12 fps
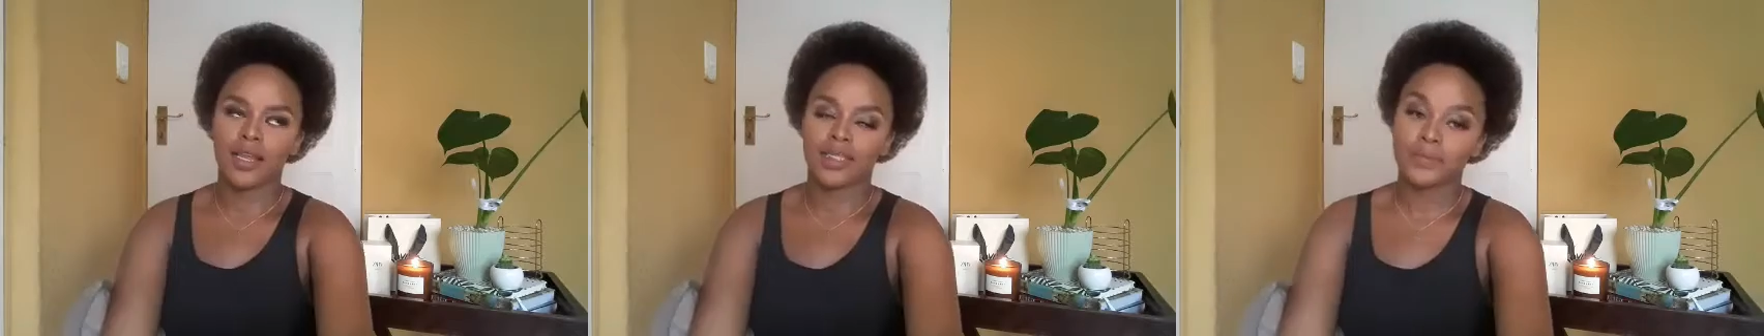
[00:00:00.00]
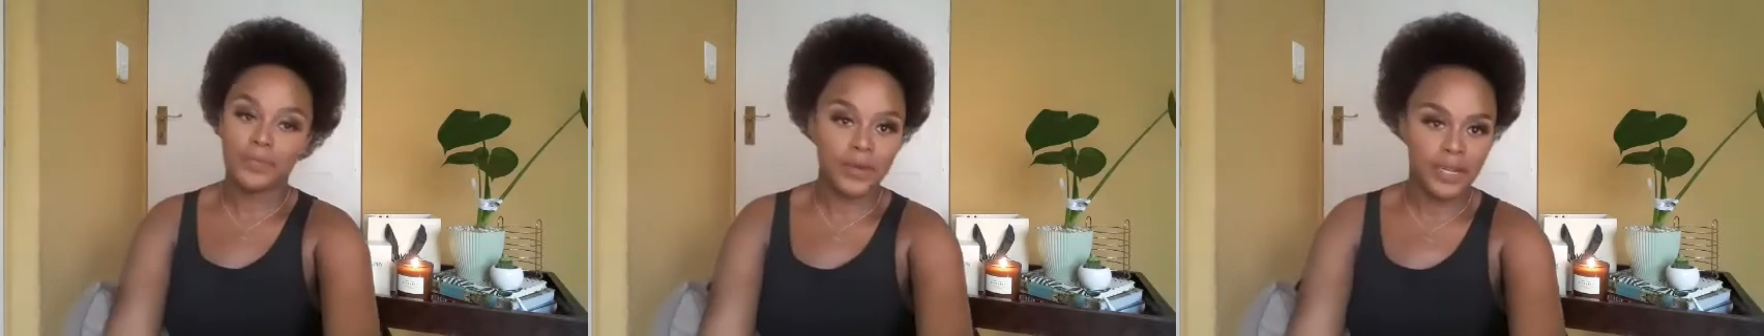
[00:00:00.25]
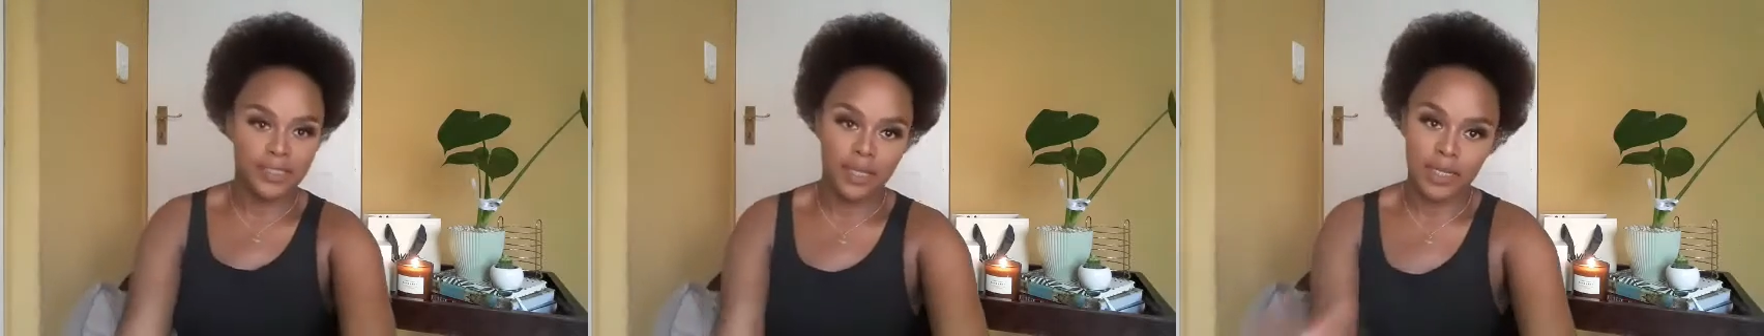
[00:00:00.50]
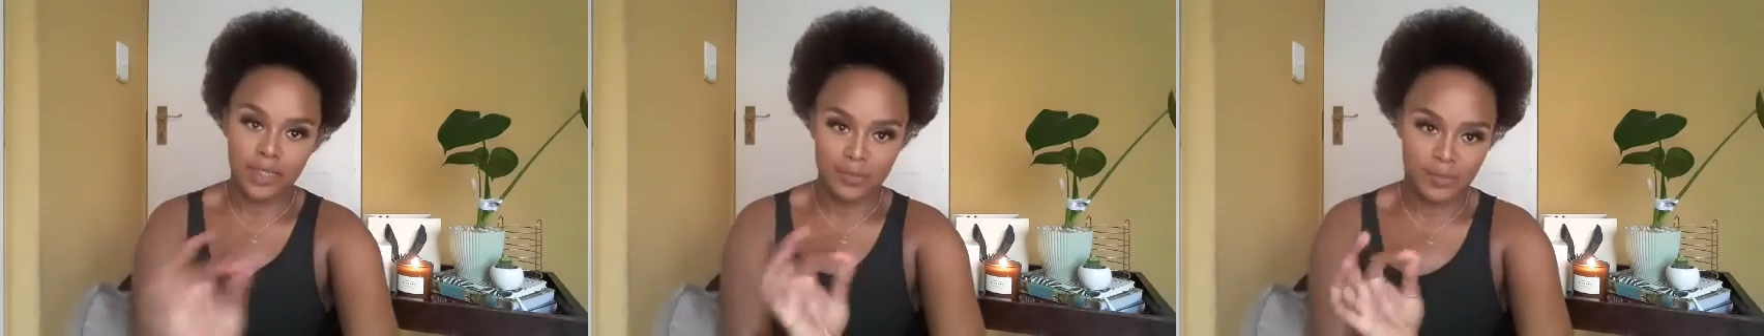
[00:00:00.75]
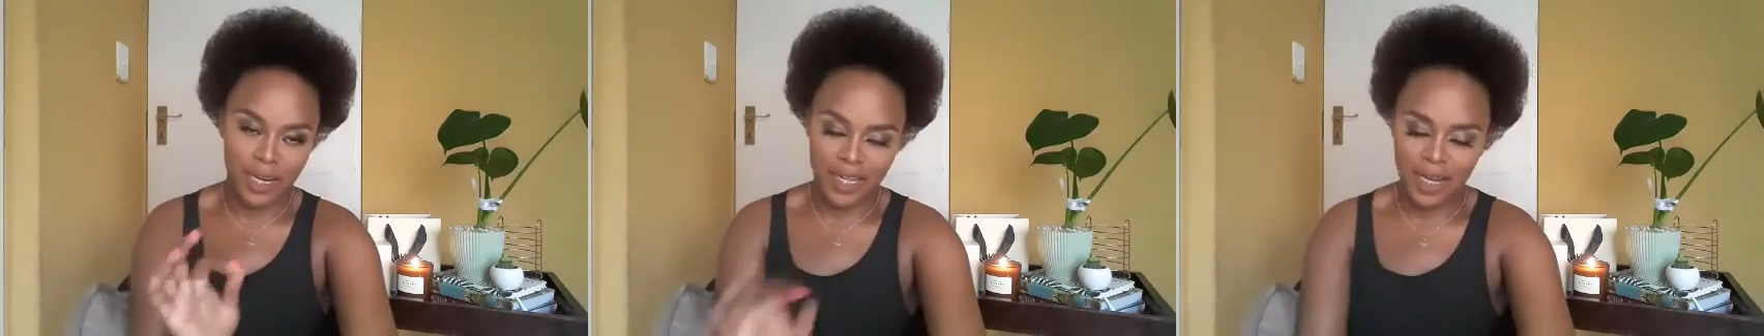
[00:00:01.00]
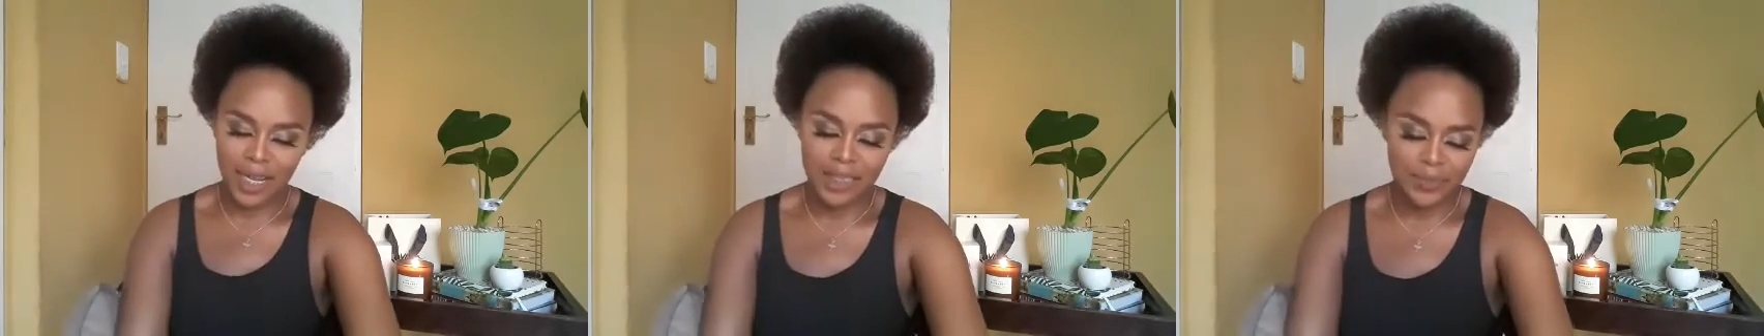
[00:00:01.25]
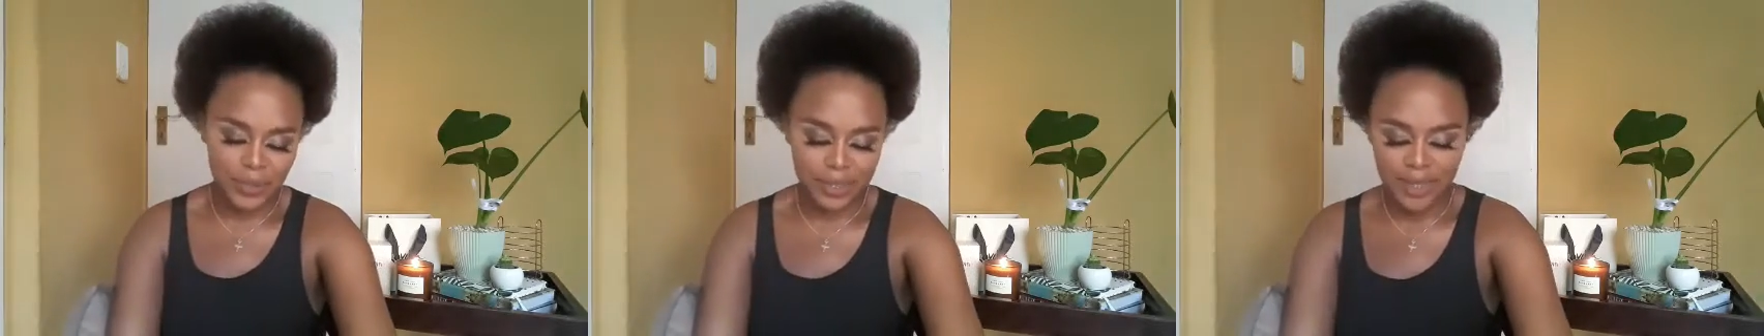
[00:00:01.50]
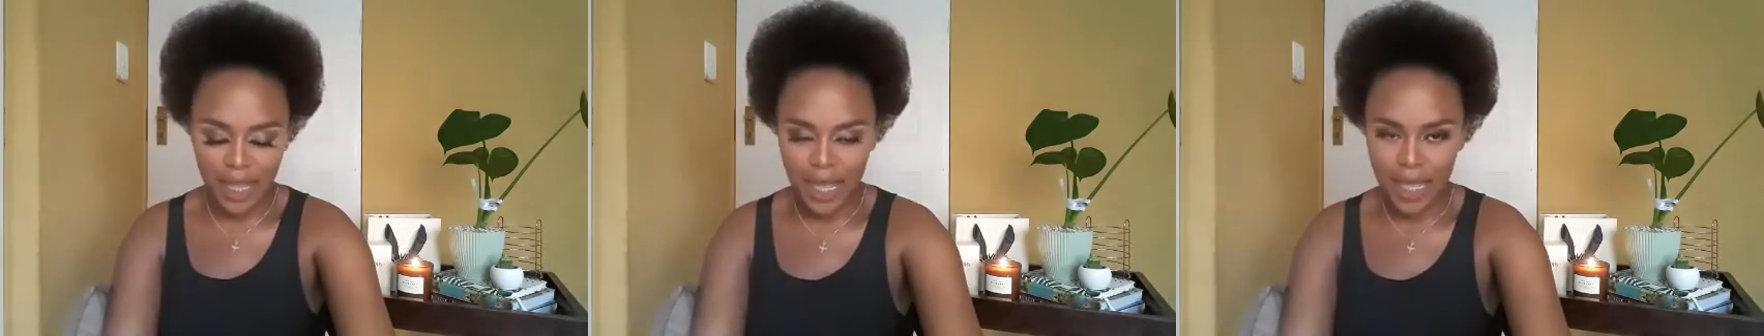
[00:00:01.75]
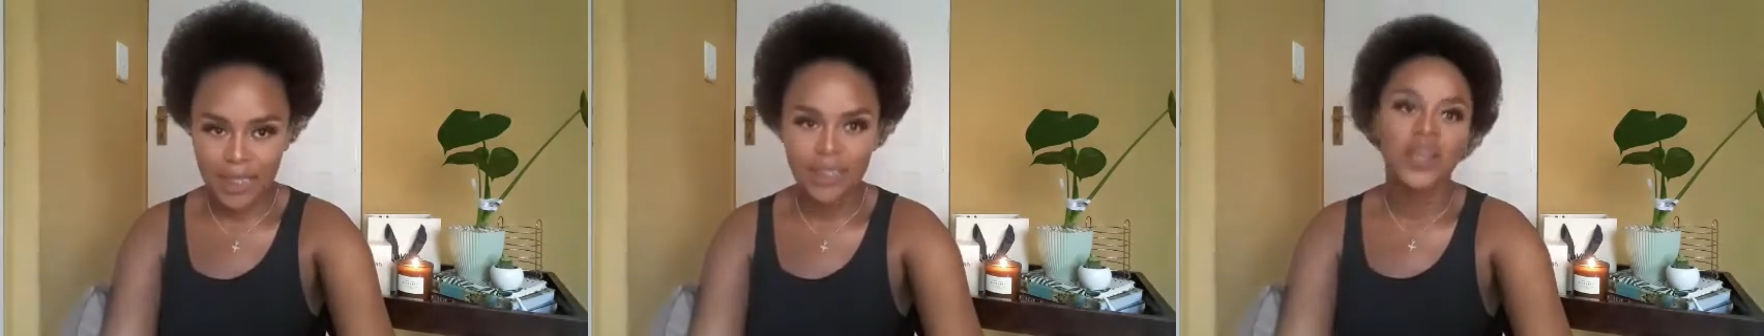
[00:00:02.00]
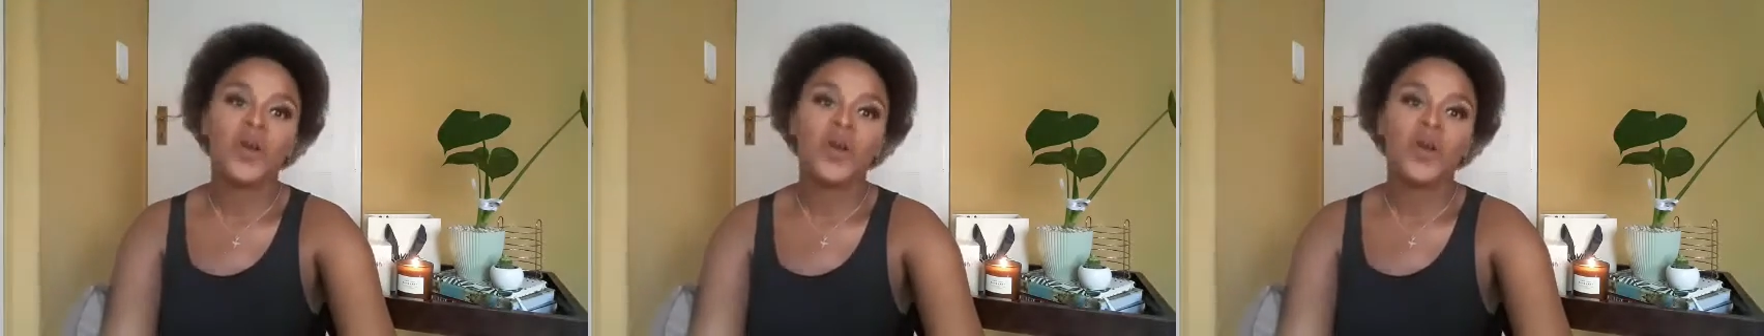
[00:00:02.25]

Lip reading: experience, that smiling experience I had,